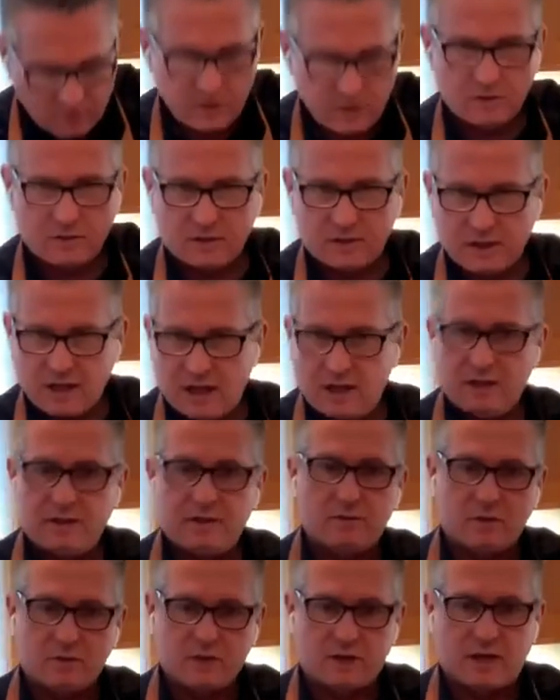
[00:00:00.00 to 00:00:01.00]
Caesar
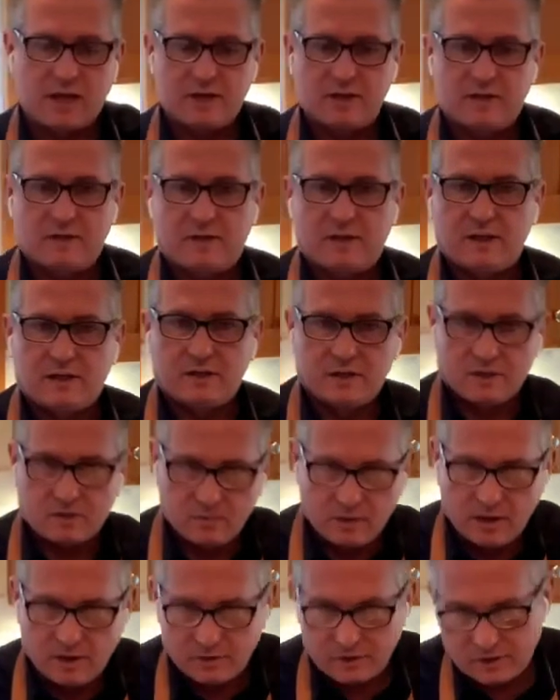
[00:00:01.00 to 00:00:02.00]
salad, those kinds of things as
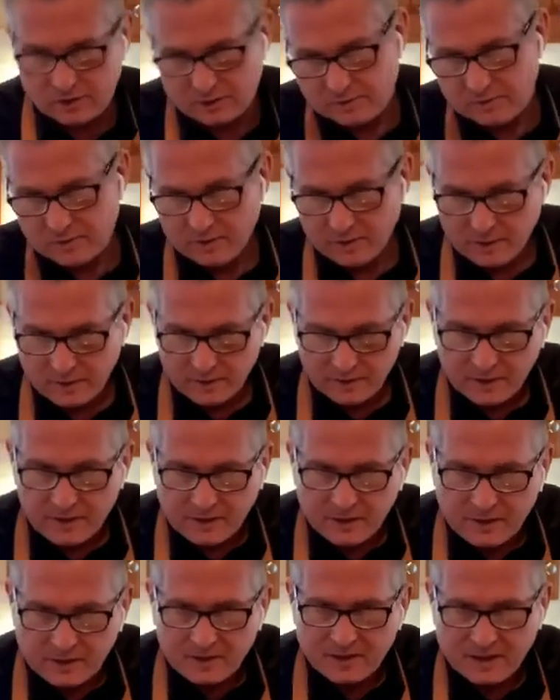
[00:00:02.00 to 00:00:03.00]
well. So
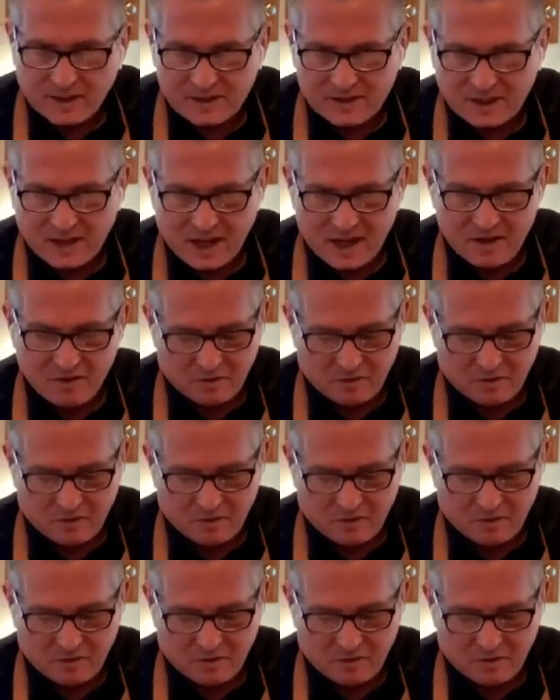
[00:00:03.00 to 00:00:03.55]
that's